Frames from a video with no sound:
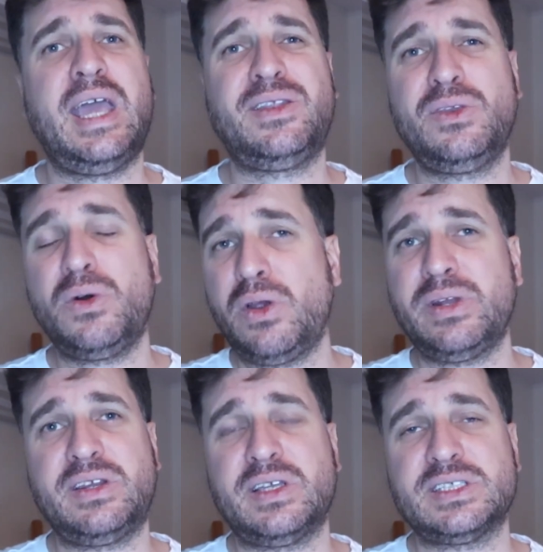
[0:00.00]
Not
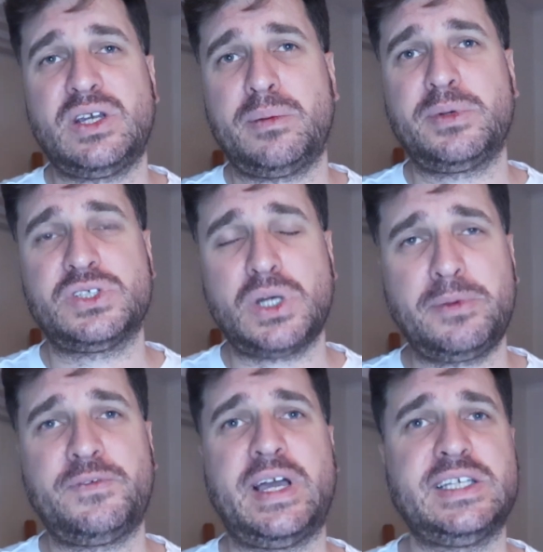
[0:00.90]
only does it help your
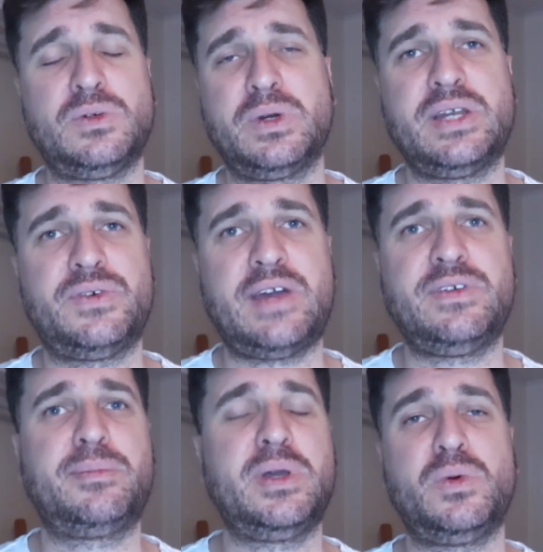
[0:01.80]
Shopify store get
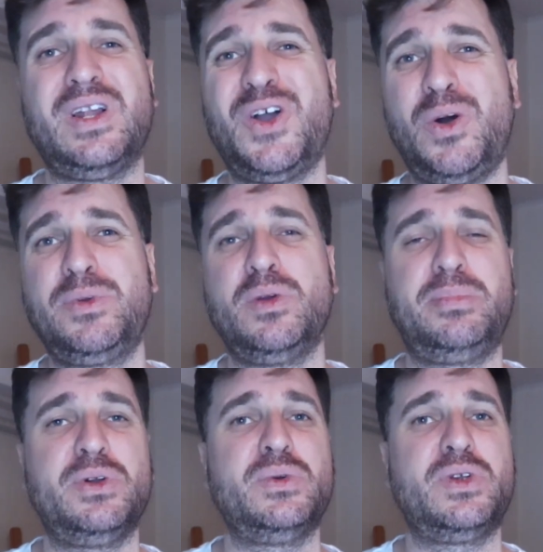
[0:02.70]
traffic, but it will help you
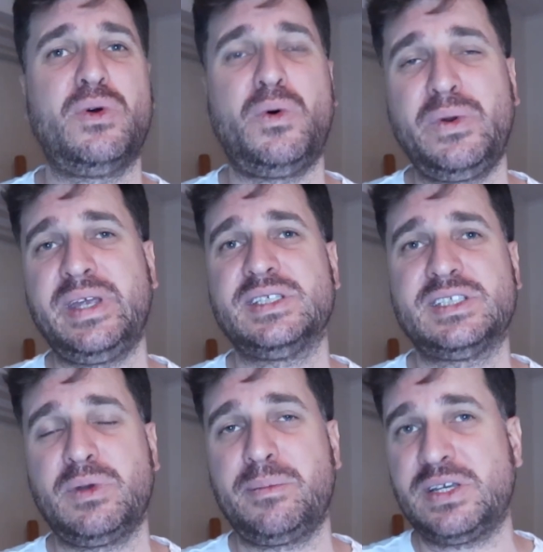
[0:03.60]
build your audience
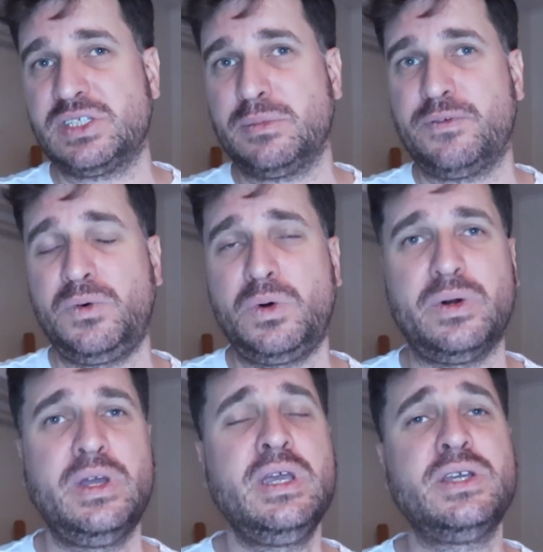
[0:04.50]
that we mentioned
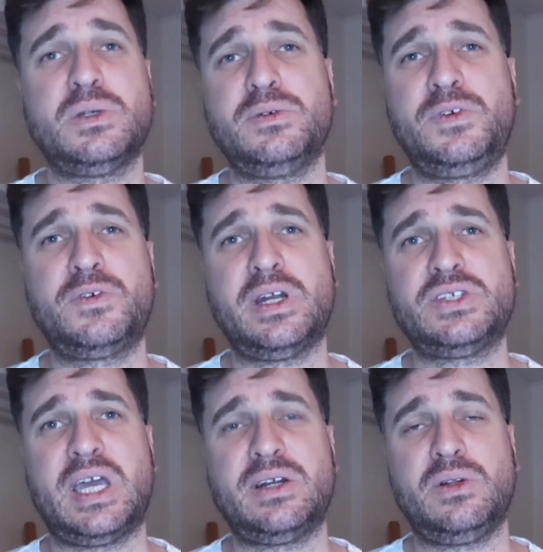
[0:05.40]
before. So if you've got a
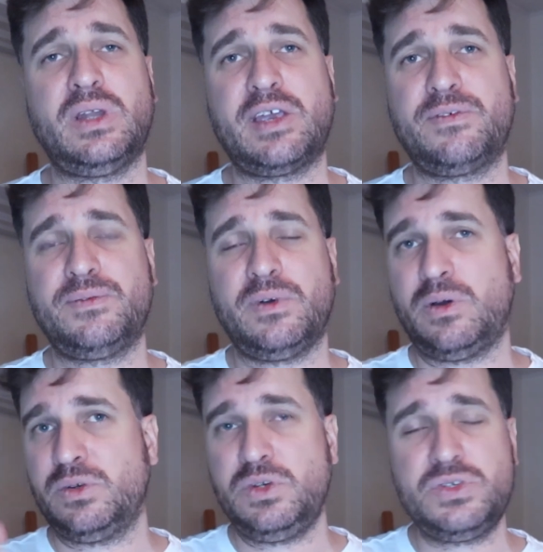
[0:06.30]
channel like
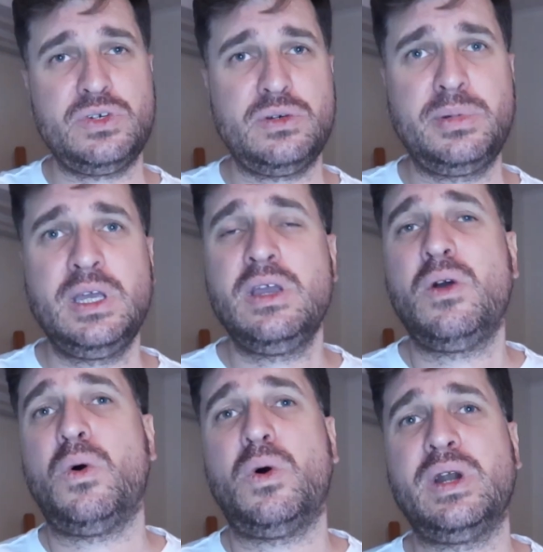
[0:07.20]
on YouTube,
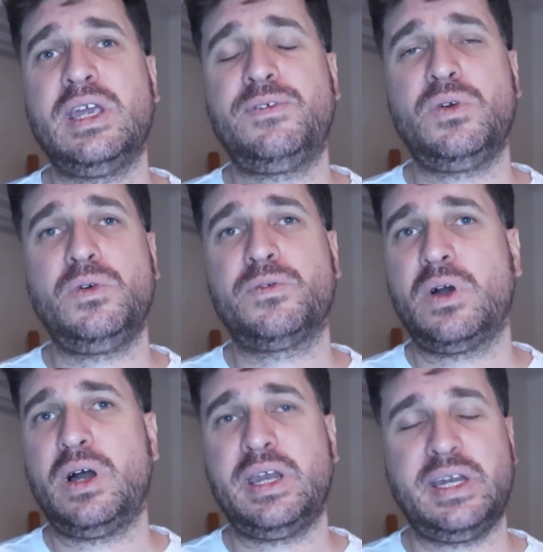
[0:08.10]
or if you've
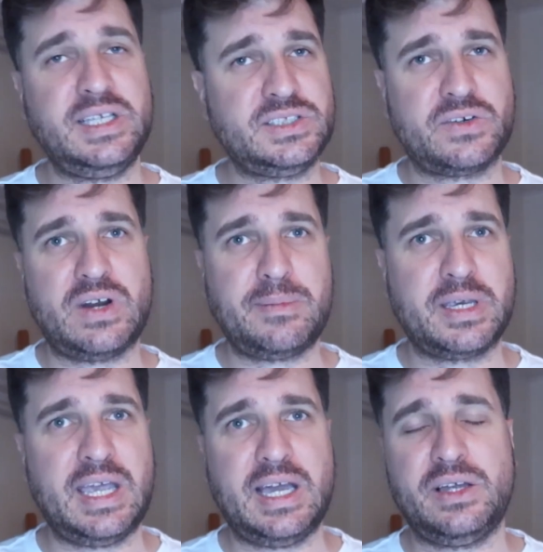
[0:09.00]
got an Instagram
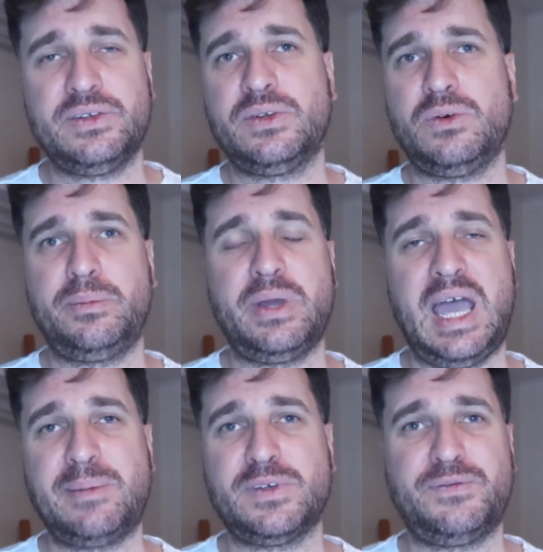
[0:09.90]
account, or
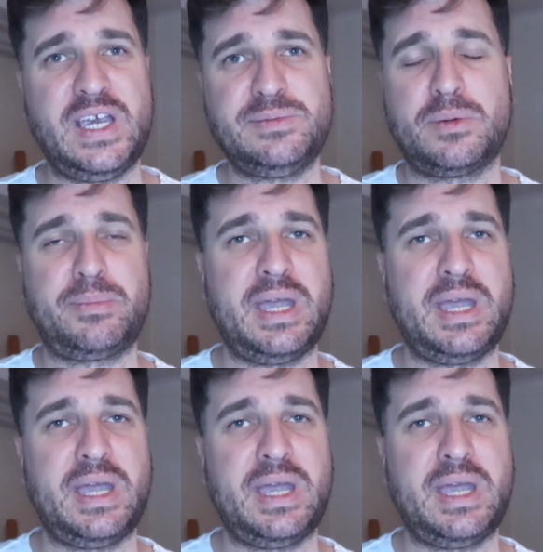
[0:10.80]
perhaps a Facebook